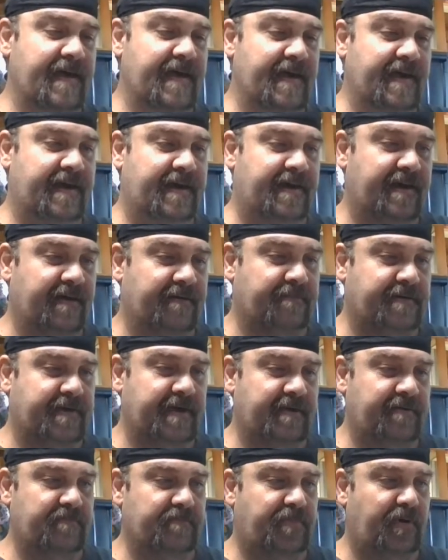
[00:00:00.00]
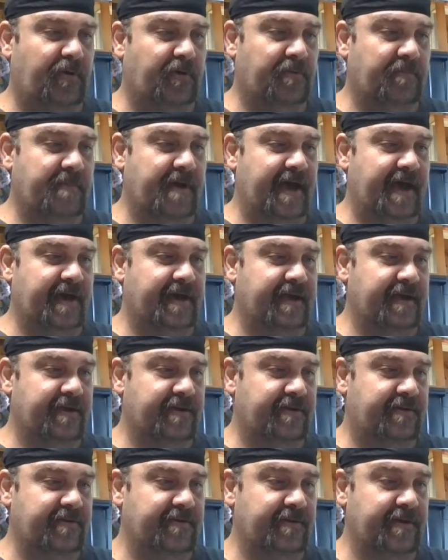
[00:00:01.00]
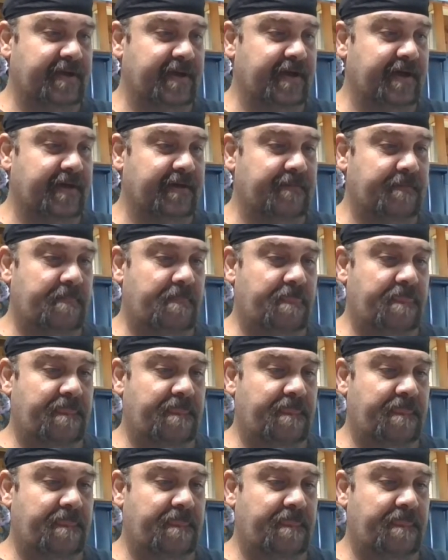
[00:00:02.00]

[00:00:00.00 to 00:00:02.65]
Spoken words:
ended up getting pulled back into it again.